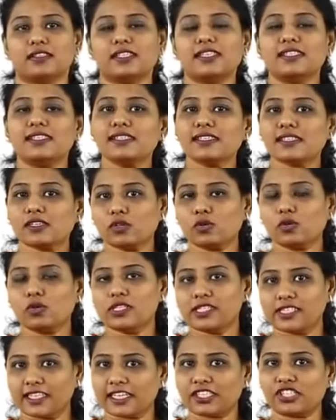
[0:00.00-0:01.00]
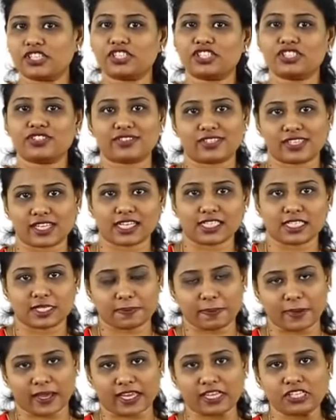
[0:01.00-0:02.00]
This is the Google search engine
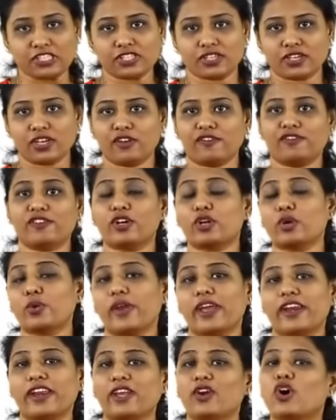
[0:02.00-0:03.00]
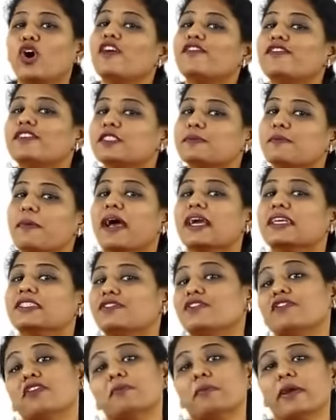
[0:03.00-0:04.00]
results page for a query, office
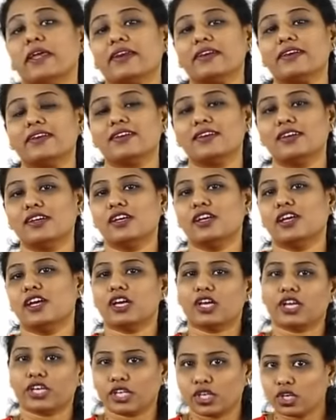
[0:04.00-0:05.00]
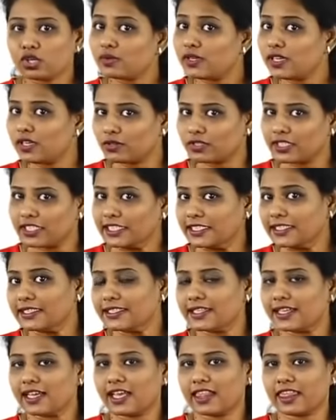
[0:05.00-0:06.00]
bags for women. You will
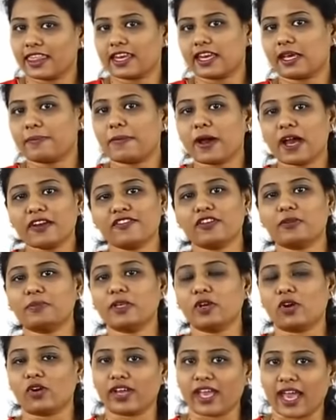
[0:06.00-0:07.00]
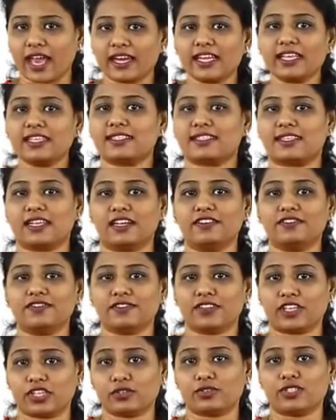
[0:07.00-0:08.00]
notice that apart from the organic
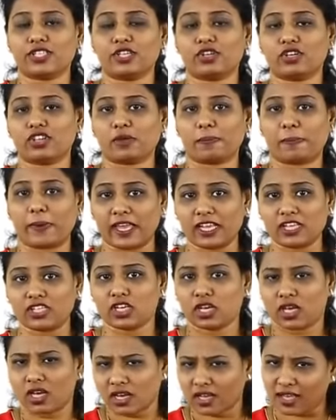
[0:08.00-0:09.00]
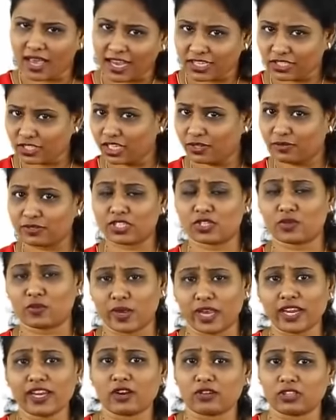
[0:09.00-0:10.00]
stuff that you see on the page, actually which
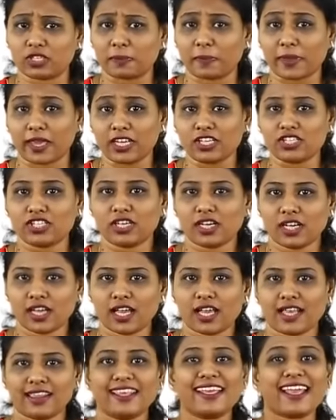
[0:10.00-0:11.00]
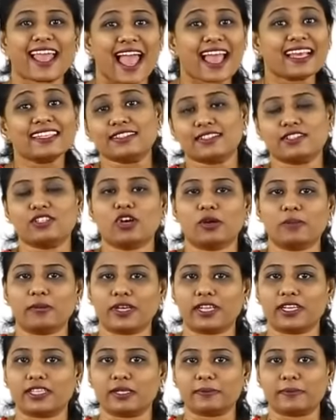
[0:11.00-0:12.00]
is way down the page, the ads
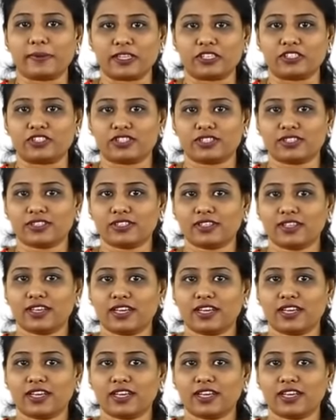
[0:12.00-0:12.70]
dominate the page.